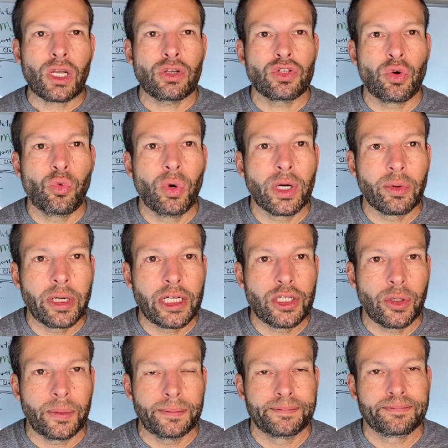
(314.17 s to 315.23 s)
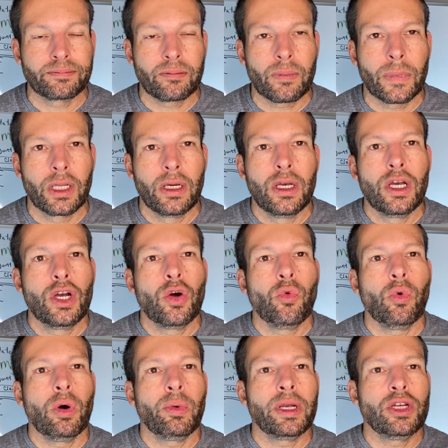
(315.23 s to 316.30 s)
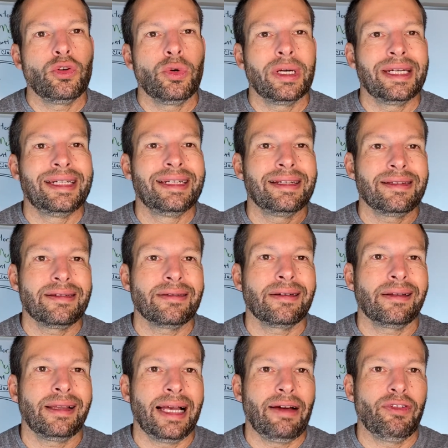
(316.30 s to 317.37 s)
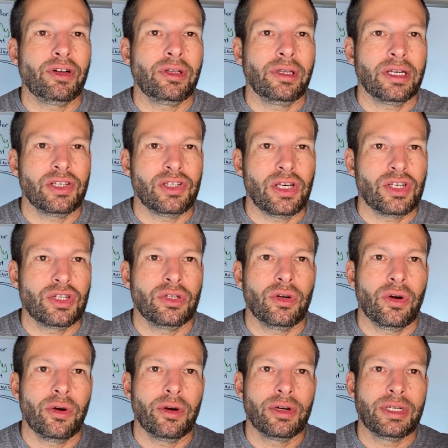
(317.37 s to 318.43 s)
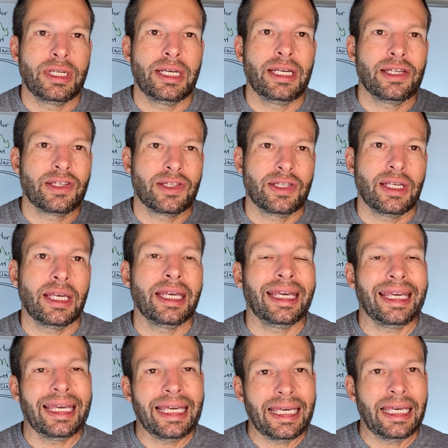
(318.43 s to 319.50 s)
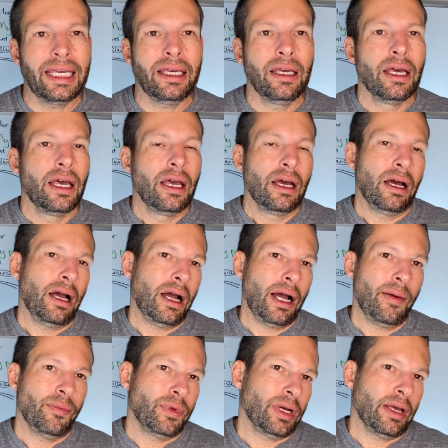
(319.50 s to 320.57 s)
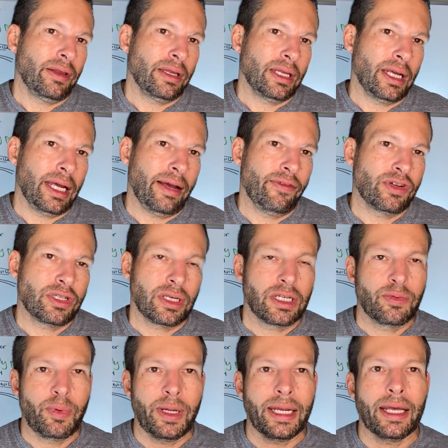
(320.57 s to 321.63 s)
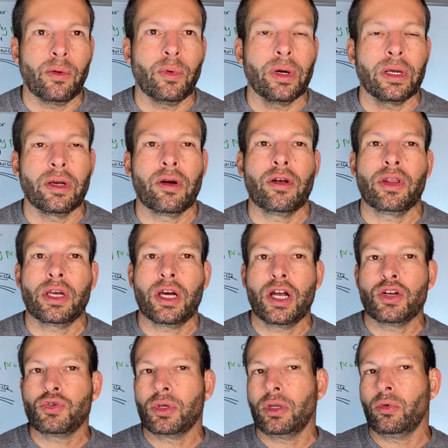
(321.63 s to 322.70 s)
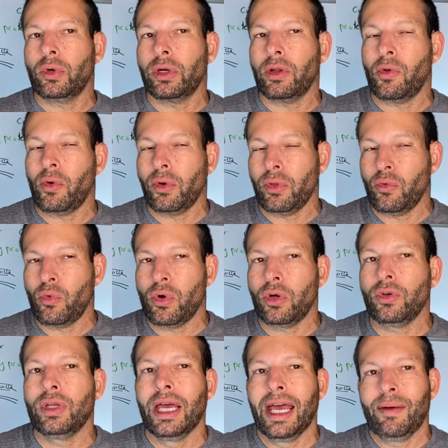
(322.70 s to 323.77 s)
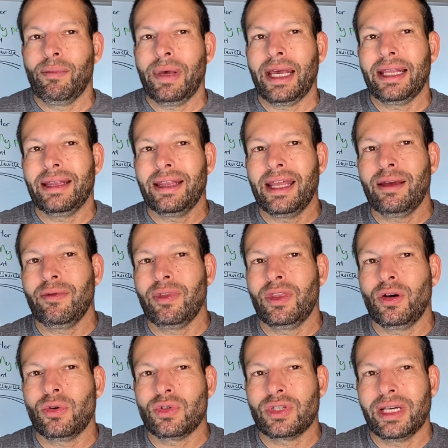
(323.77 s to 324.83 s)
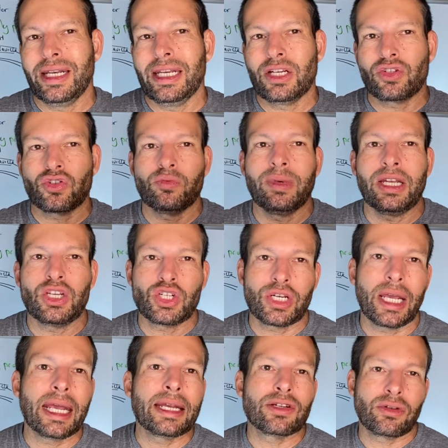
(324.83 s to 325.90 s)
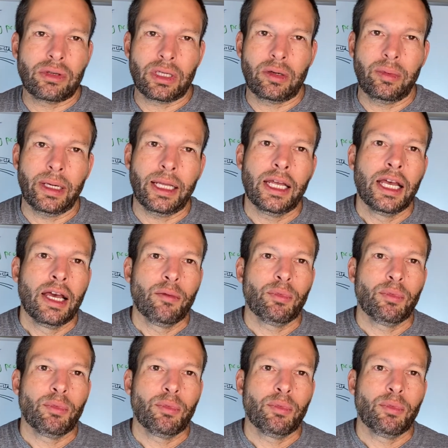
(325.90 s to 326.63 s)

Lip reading: So what do we do? Well, we do a distal clavicle excision, or a DCE. Obviously, depending on where you are in the country and where in the world, those initials may change a little bit.